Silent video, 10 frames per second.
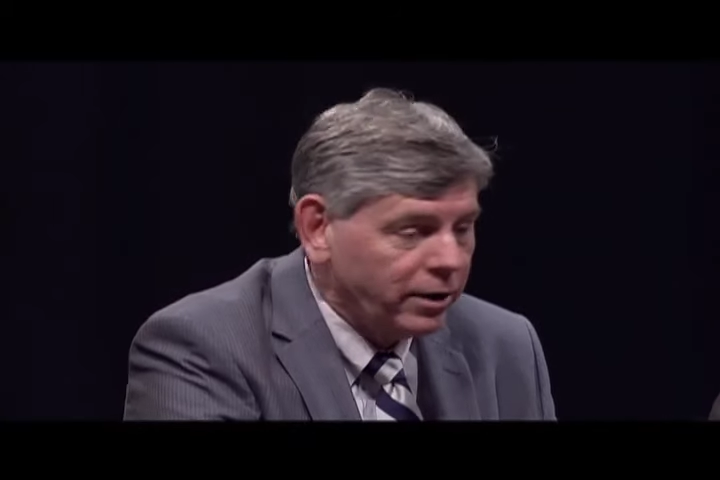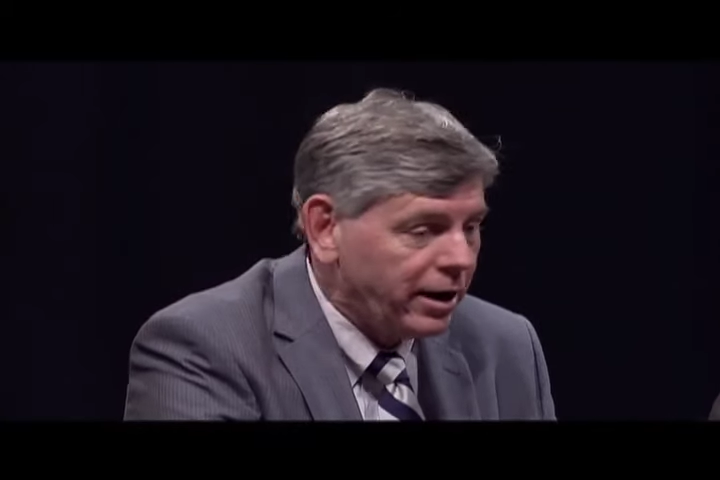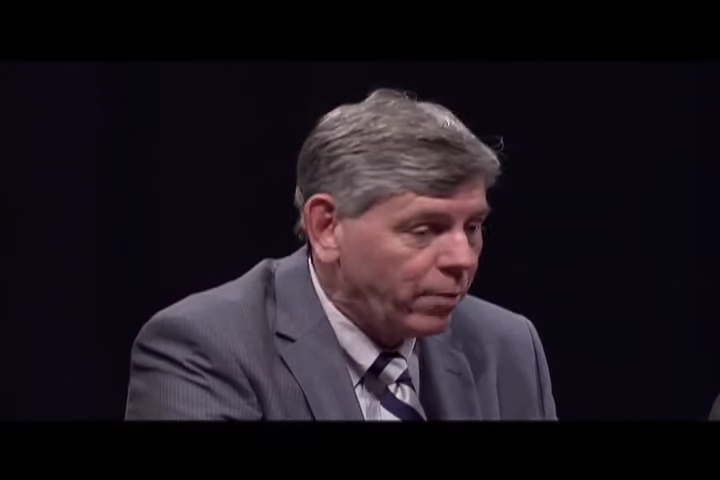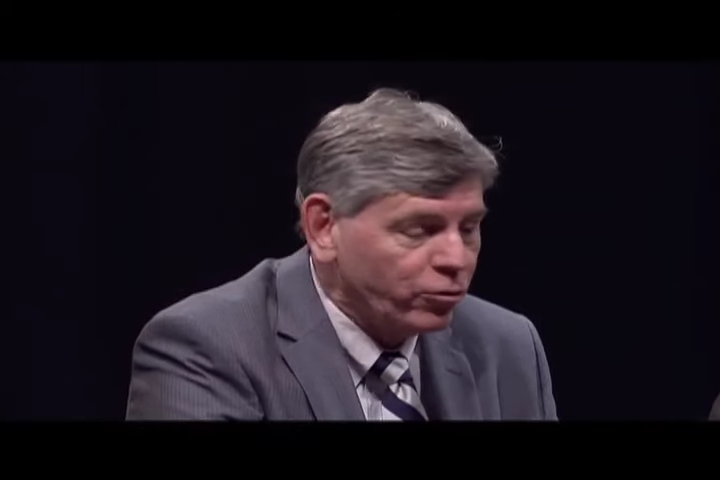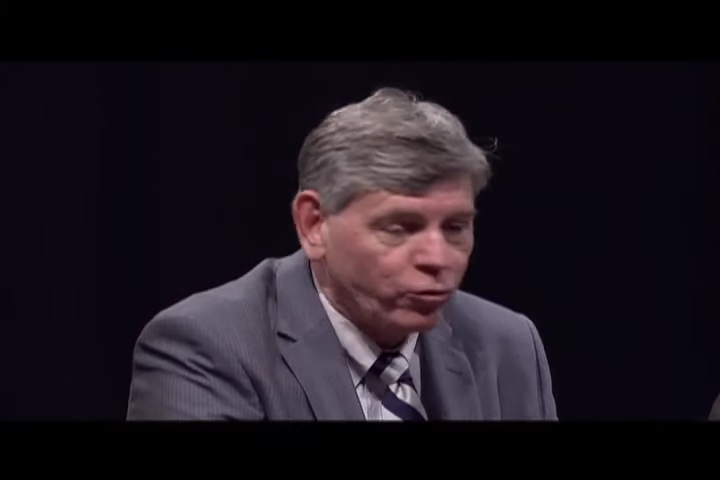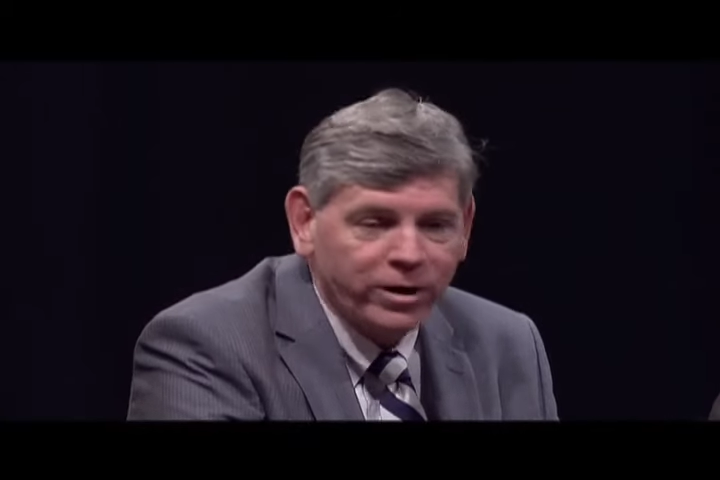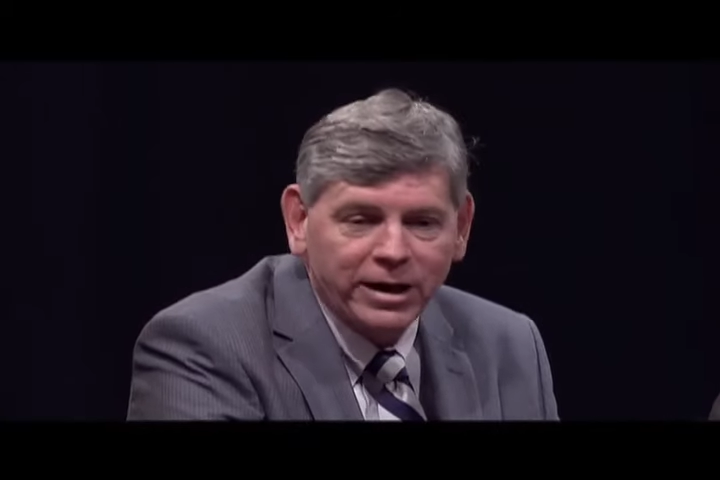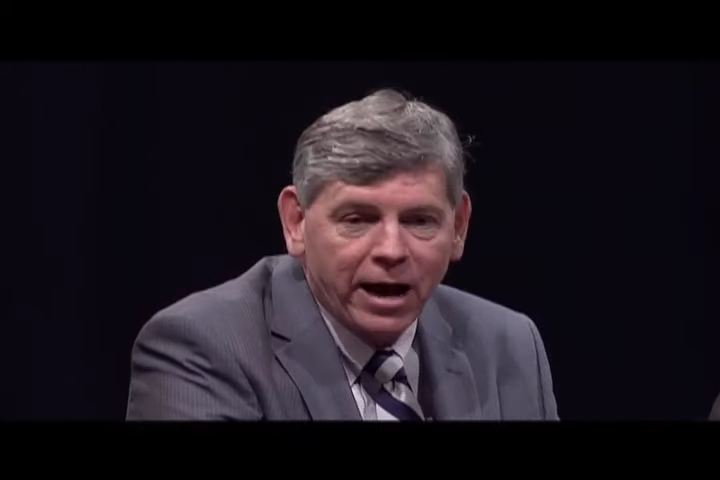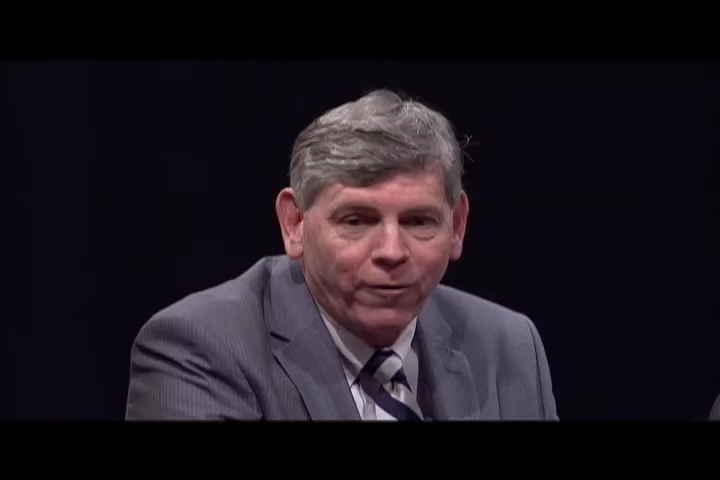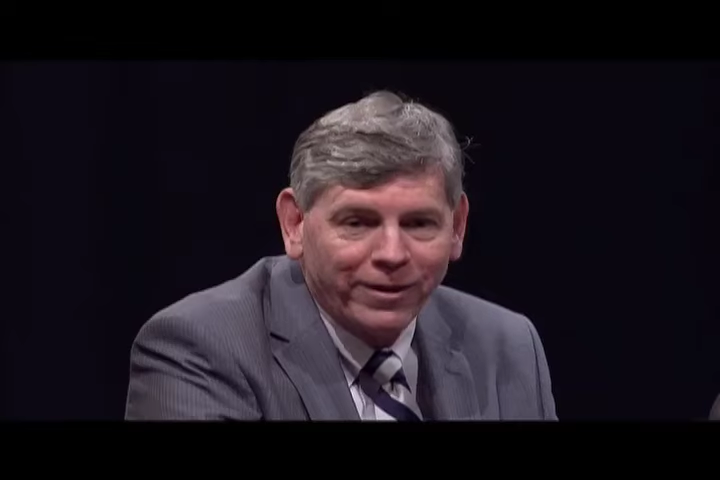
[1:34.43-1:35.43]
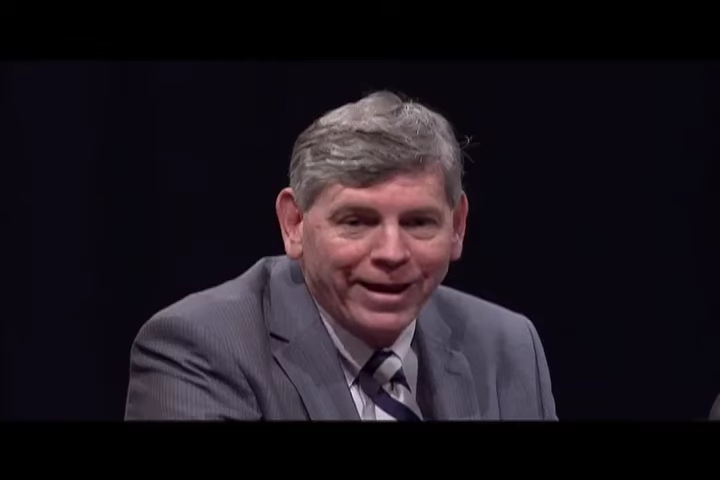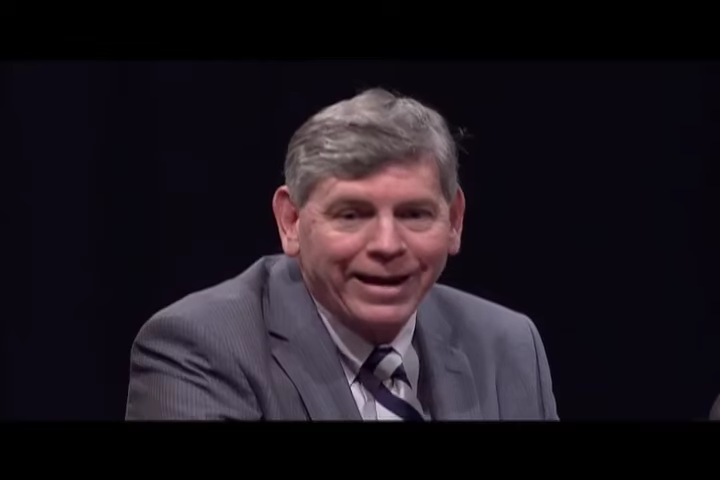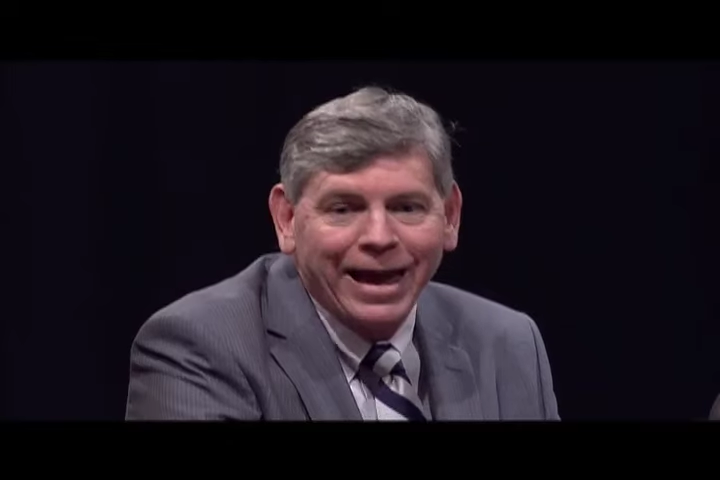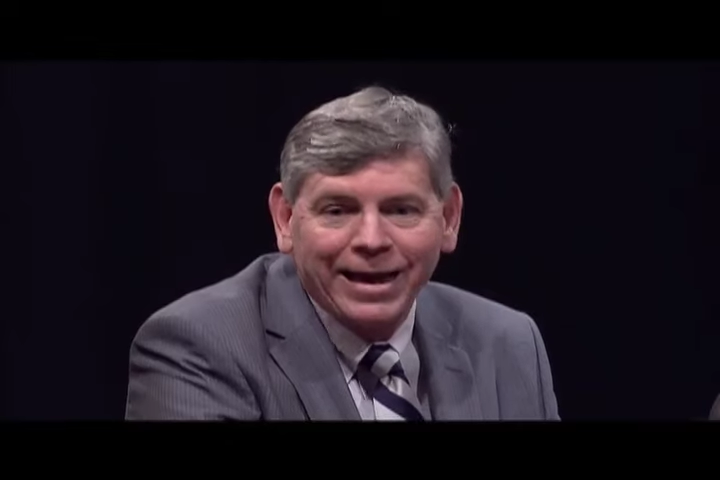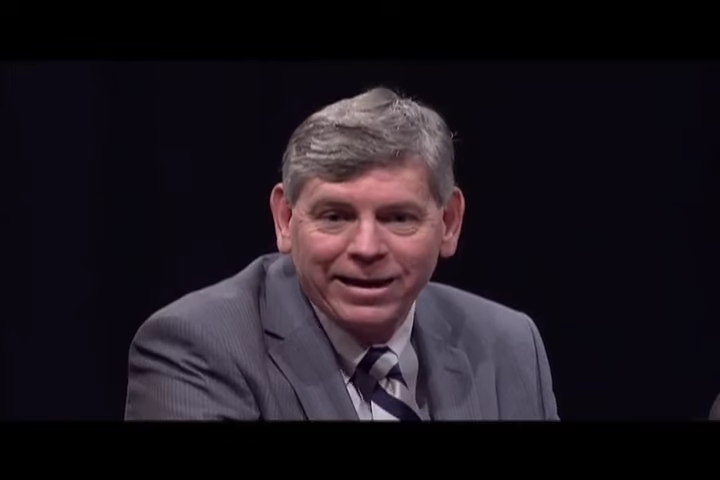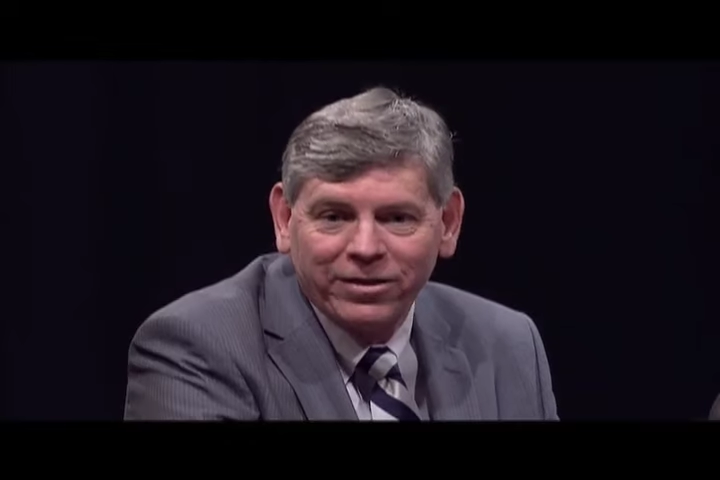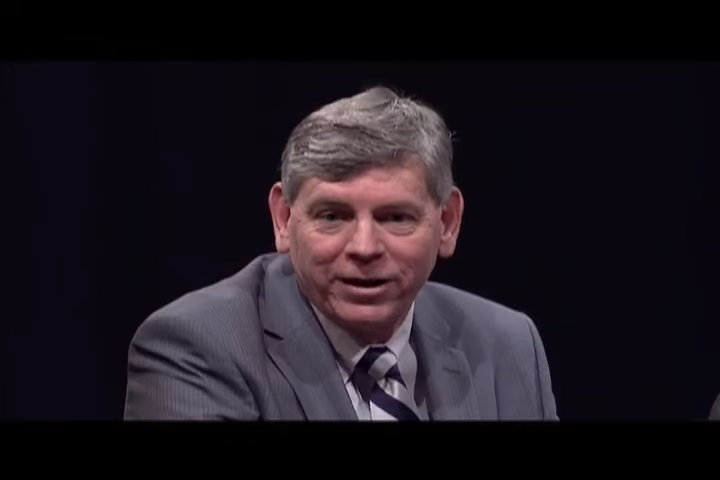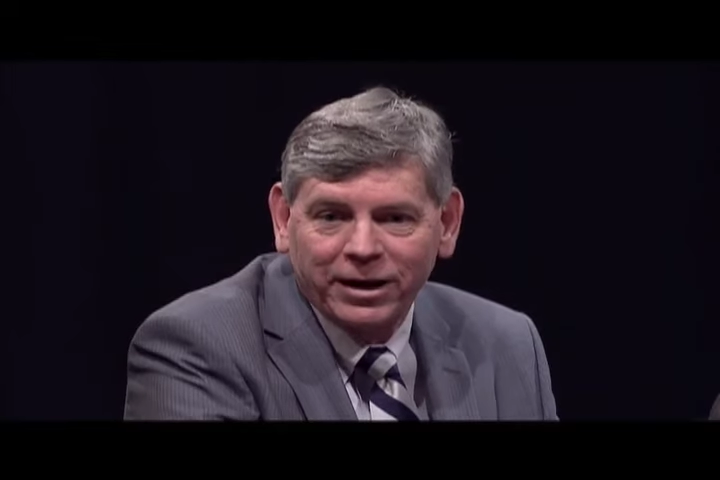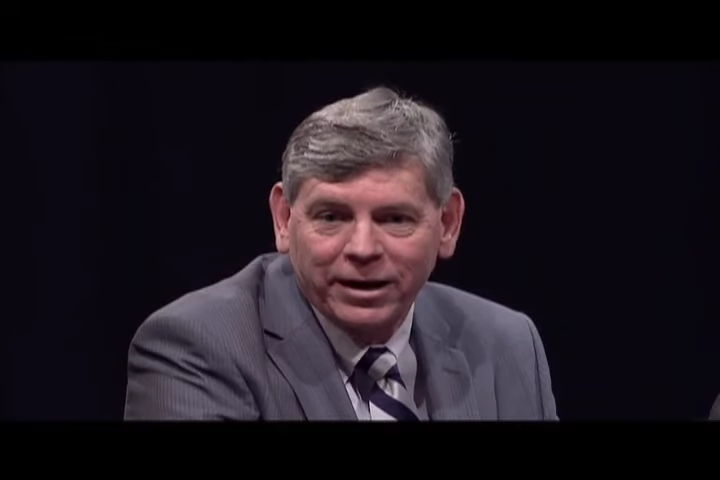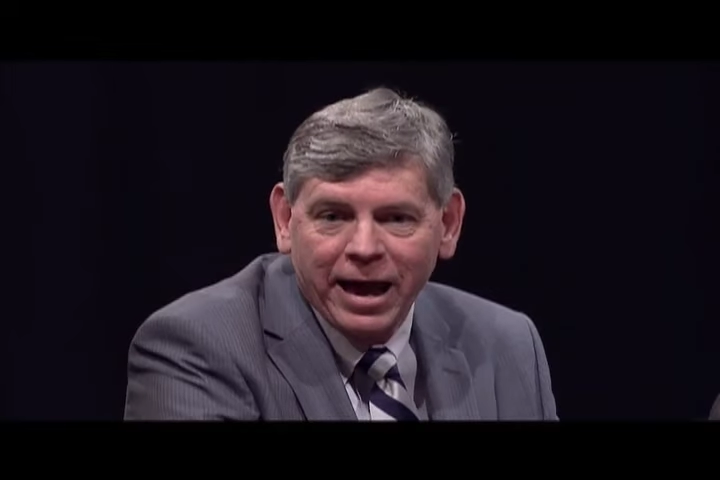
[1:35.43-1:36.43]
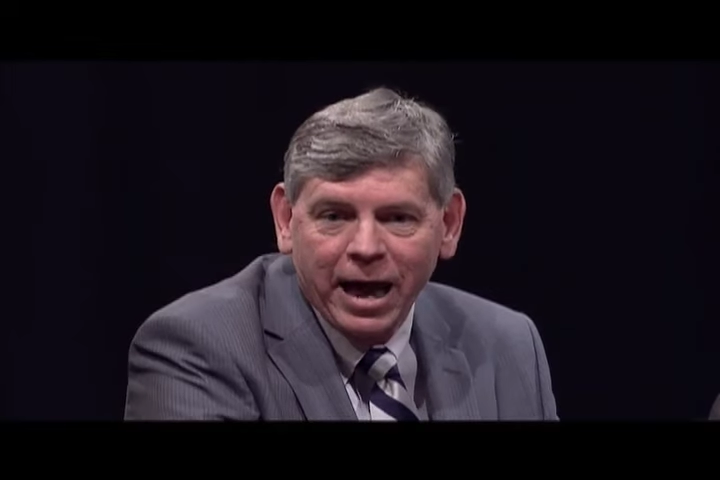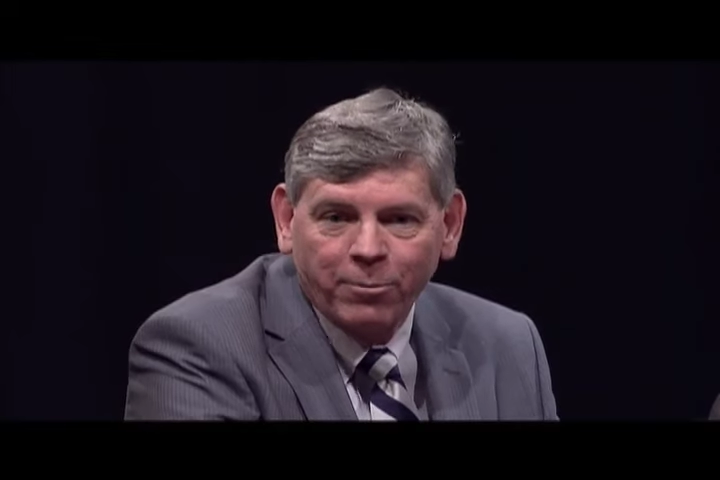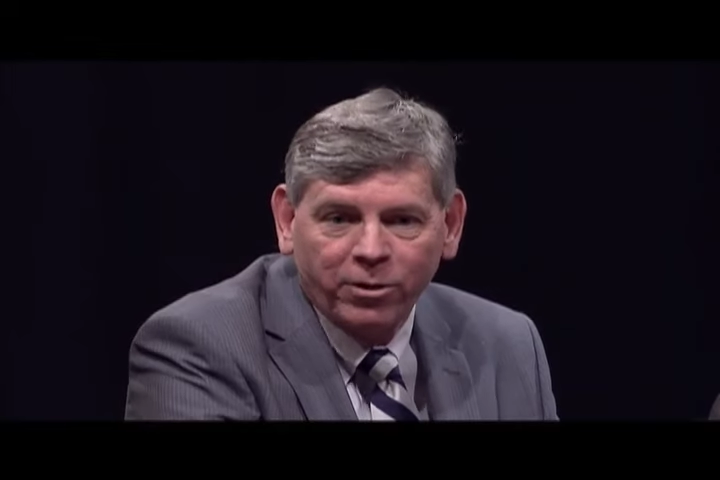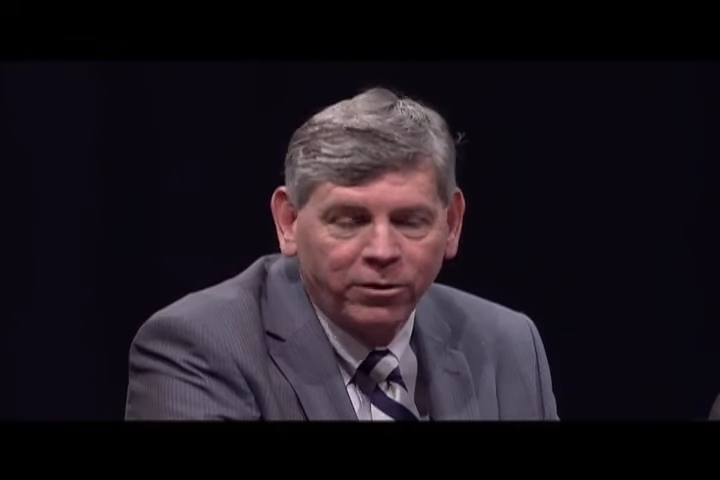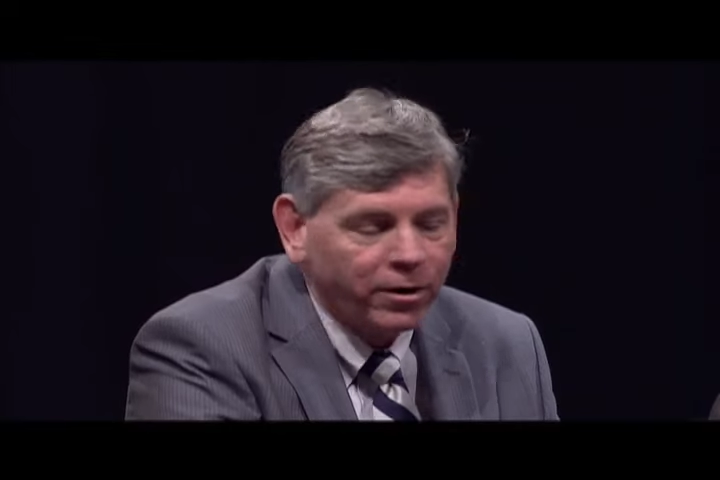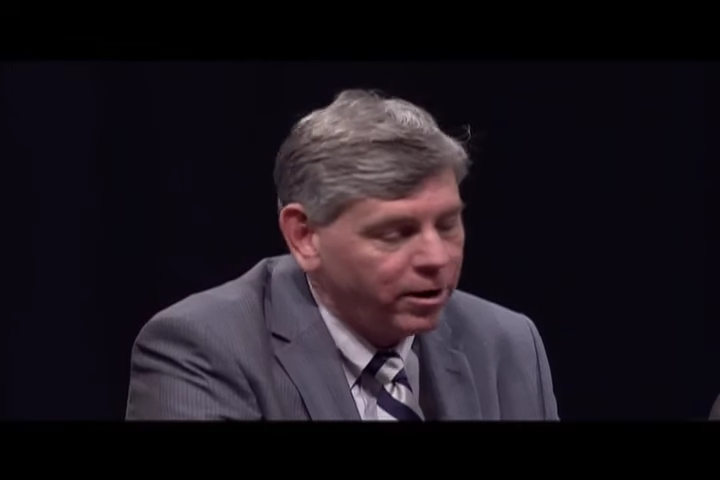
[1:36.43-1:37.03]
Now, between now and then, anything can happen,